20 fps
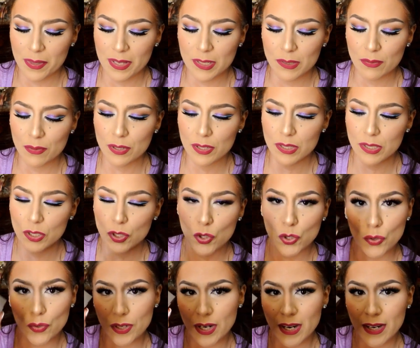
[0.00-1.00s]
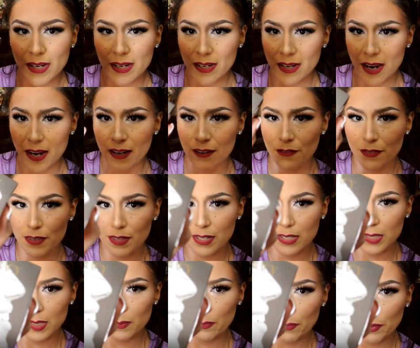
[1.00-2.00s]
This was $2.99 for
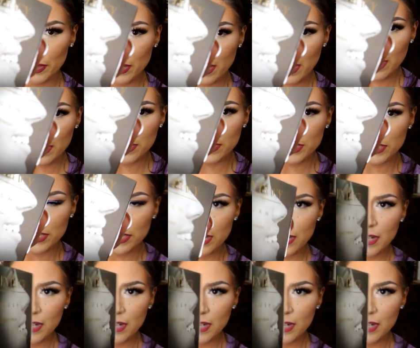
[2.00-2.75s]
this blush,